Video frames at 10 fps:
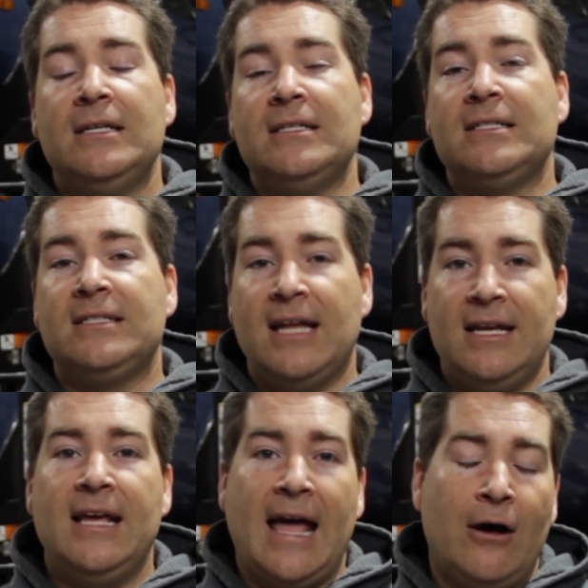
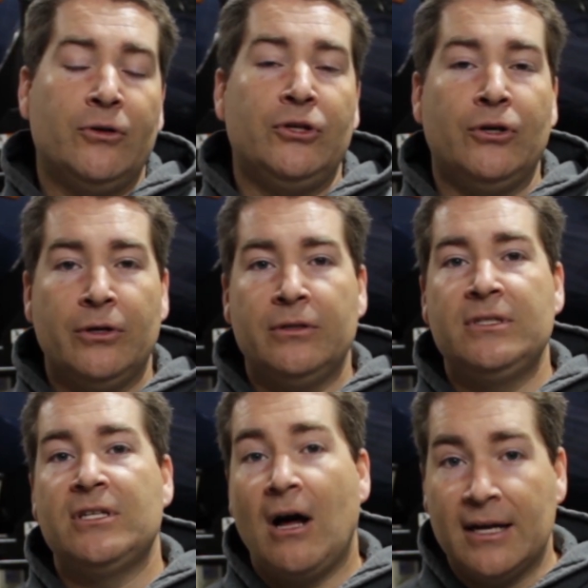sending out your
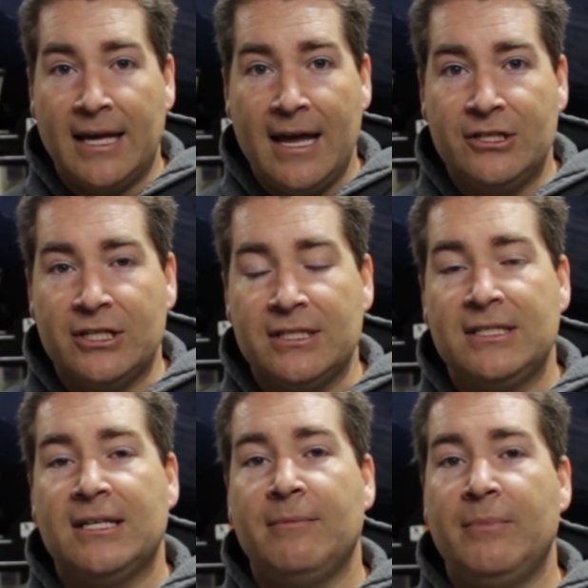stock
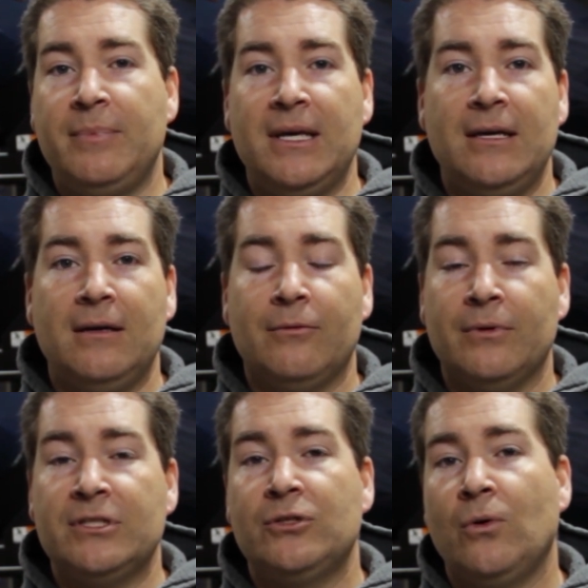gauges to be
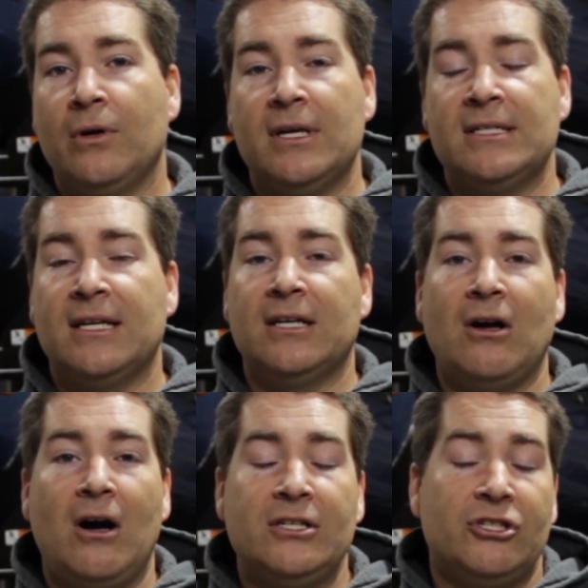restored is going
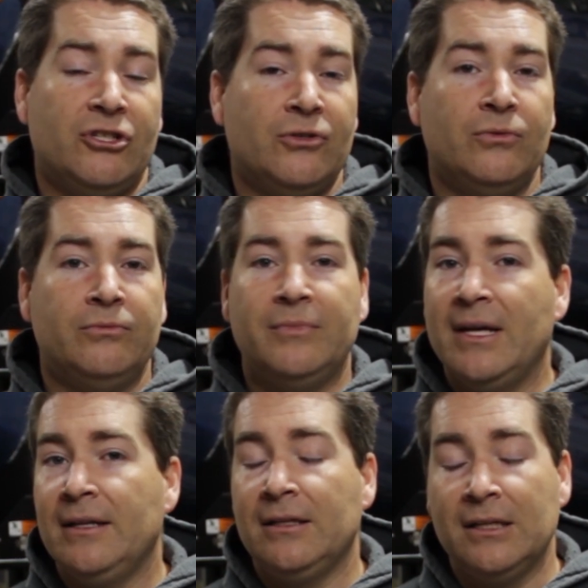to cost you
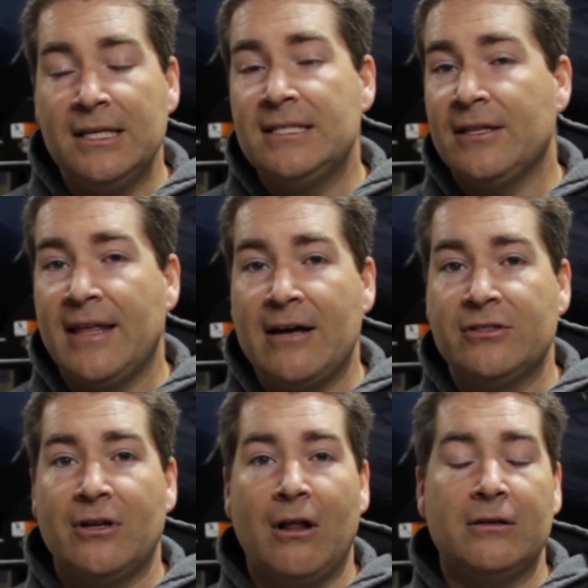at least
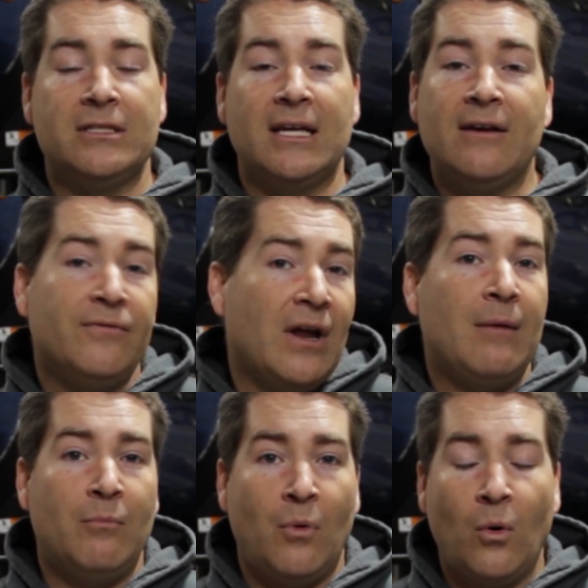$1,000, if
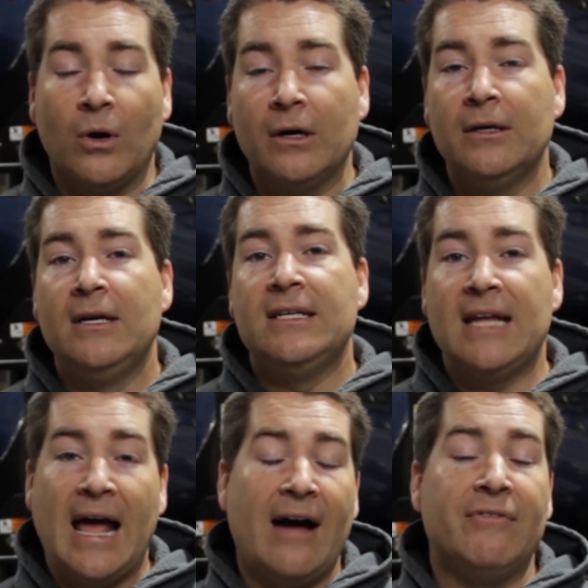not more,
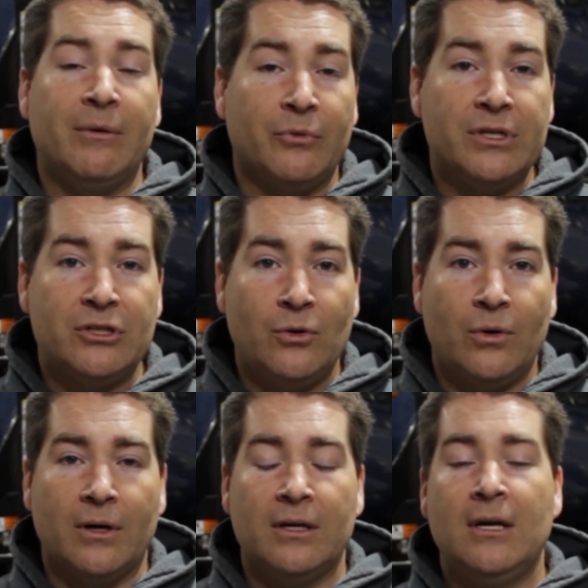to have them
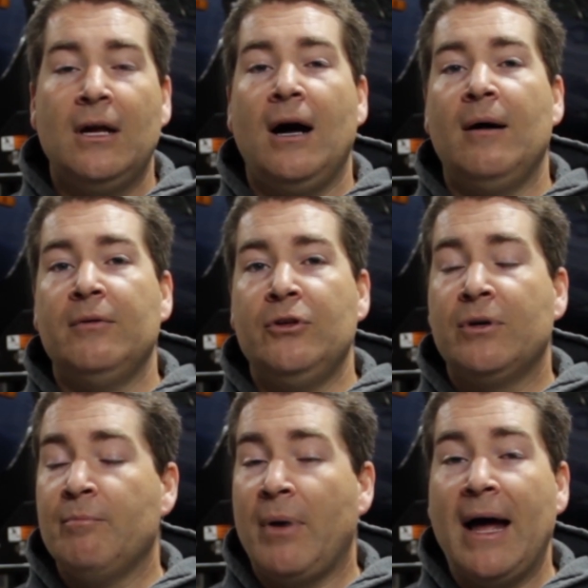restored.
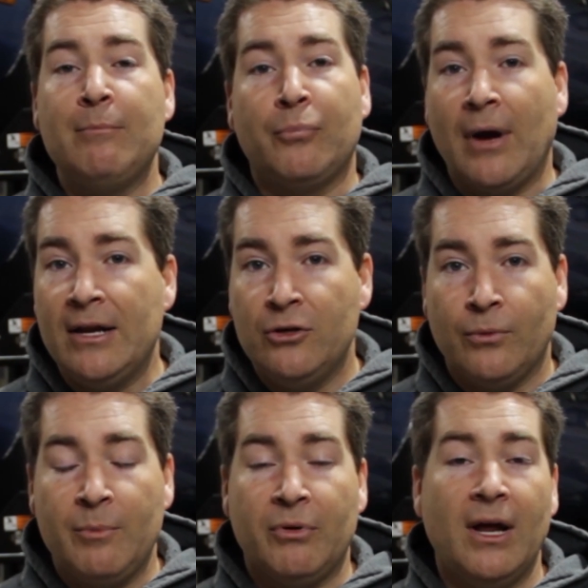You can buy brand new
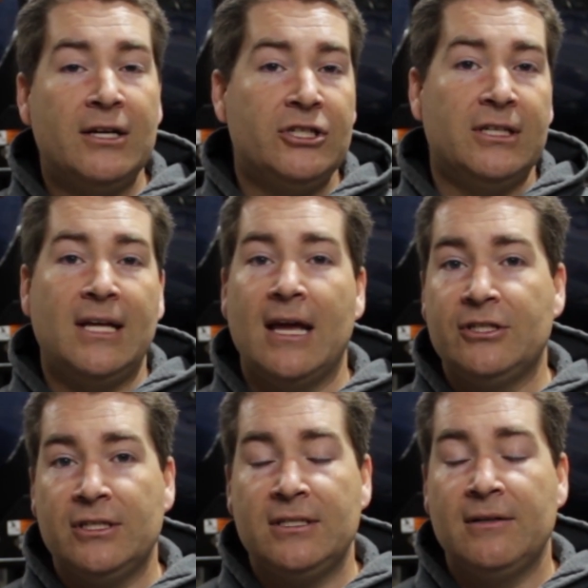reproduction
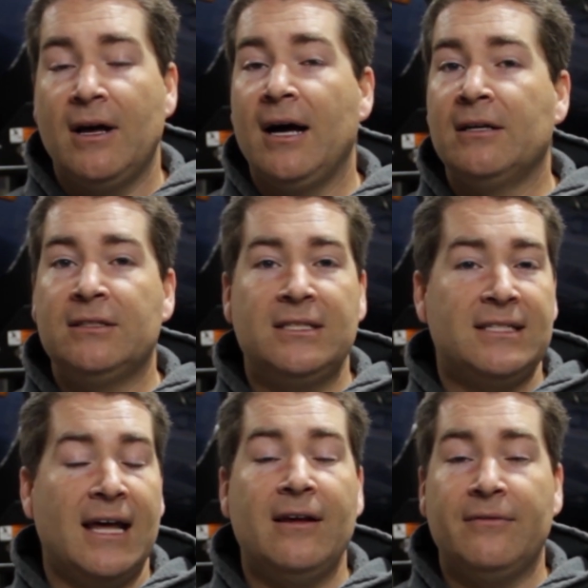gauges. A set